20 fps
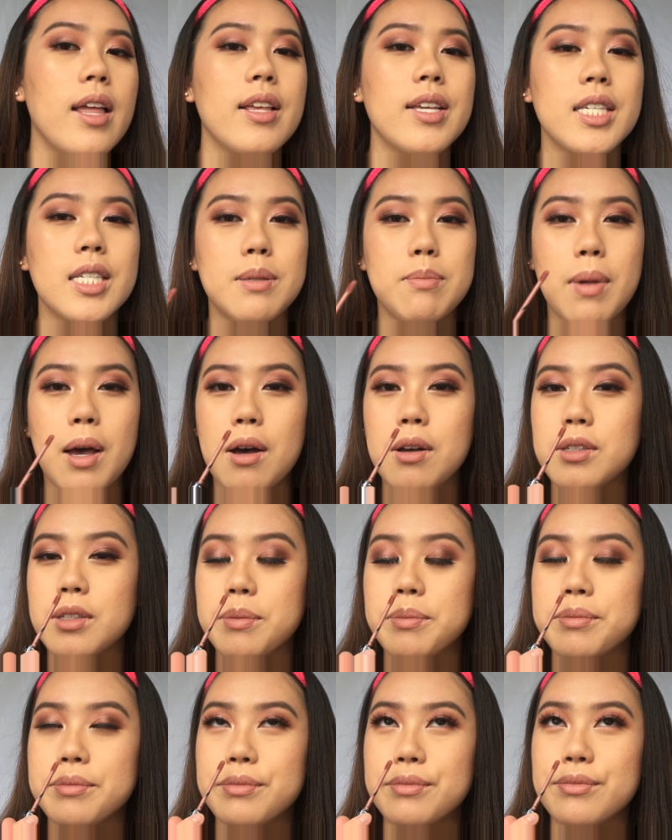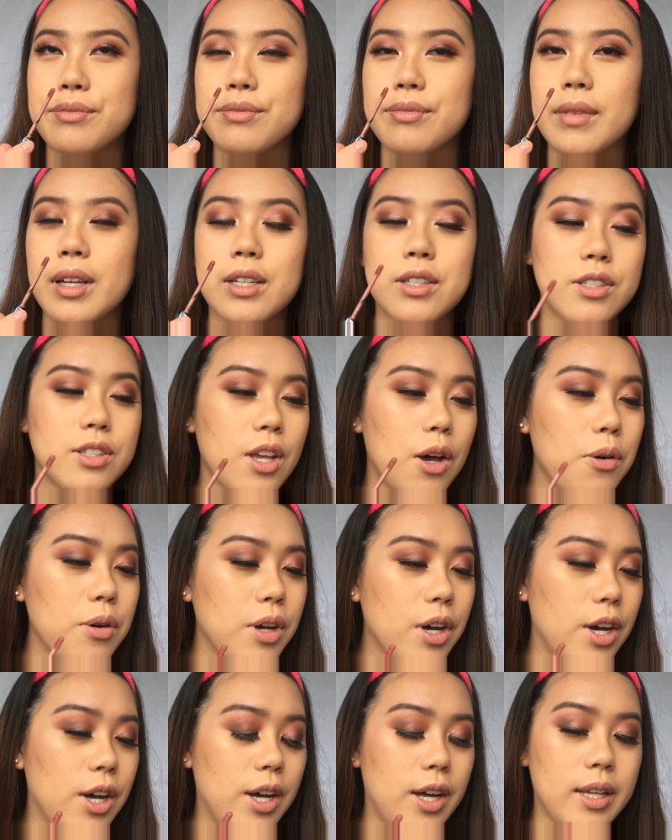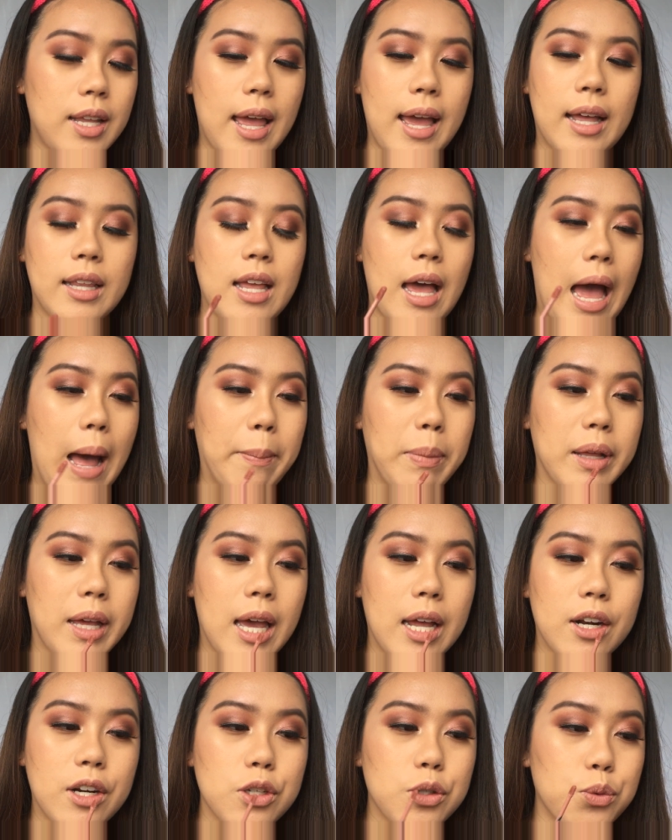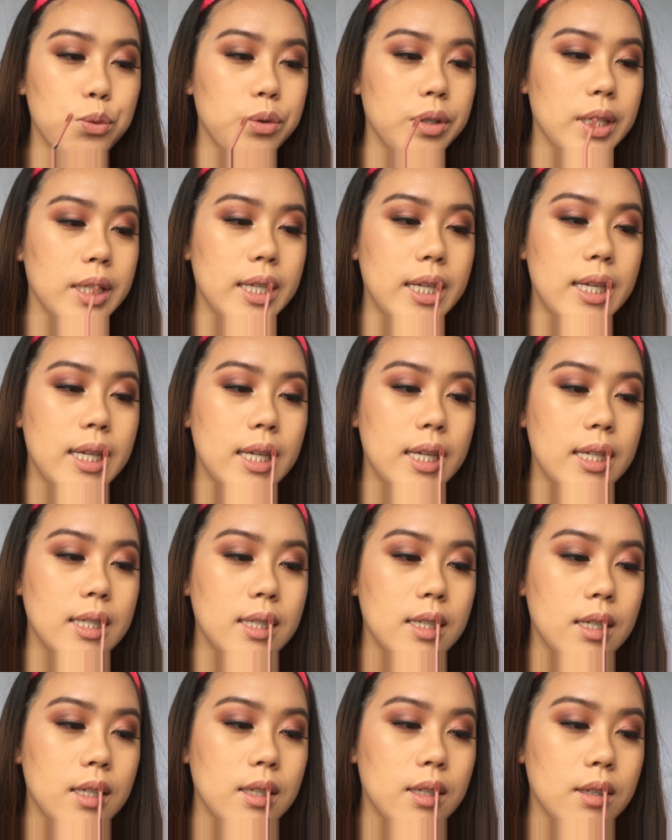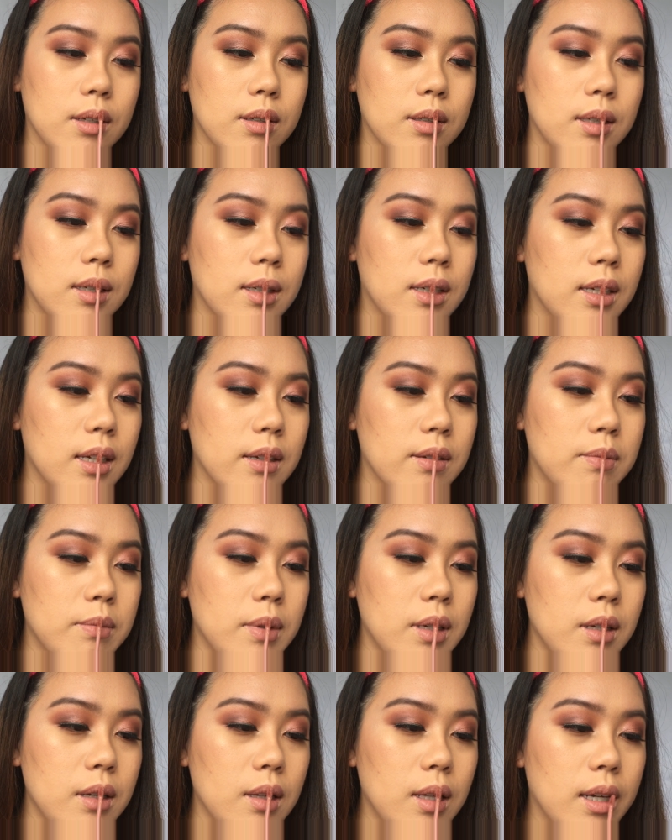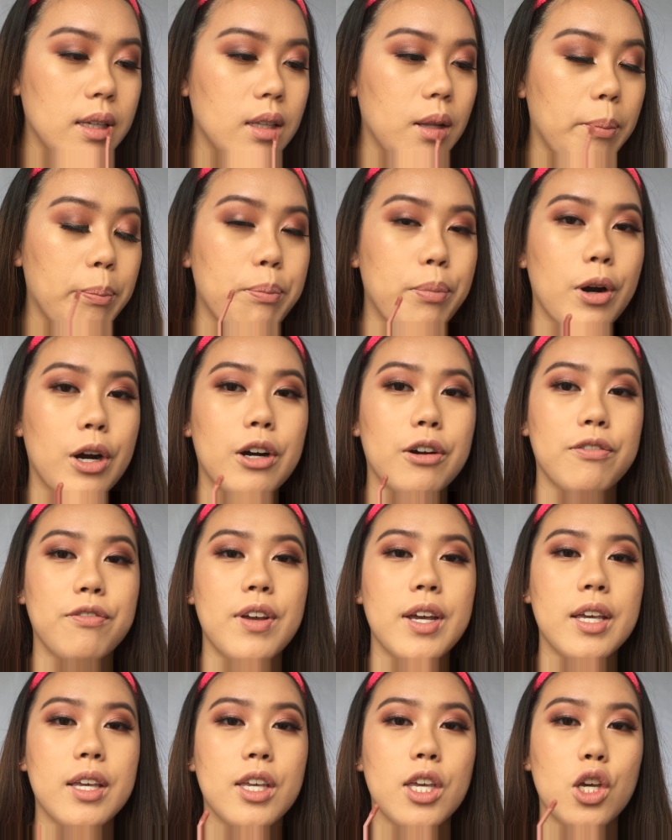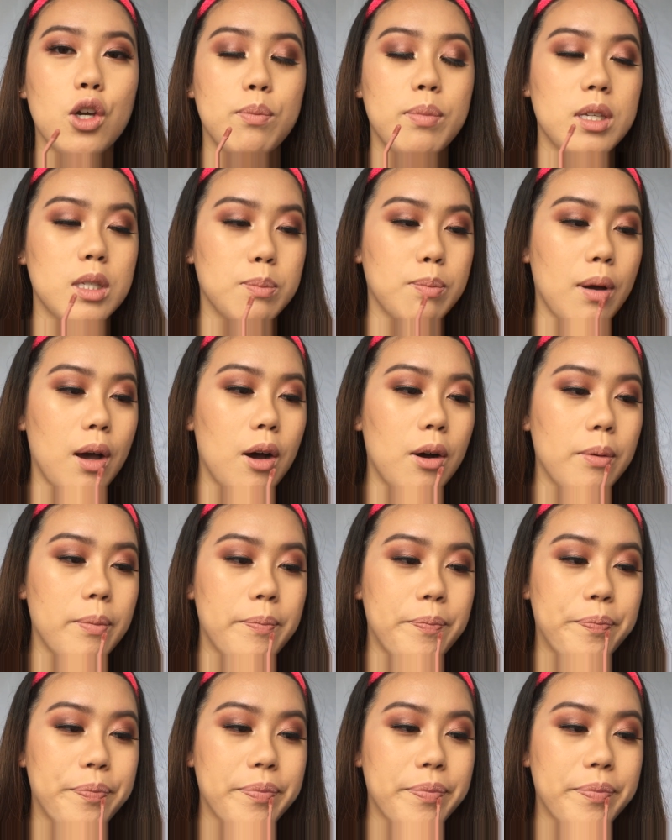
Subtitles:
it smells so good, and the applicator is really easy to use. It gives me like the perfect cupid's bow.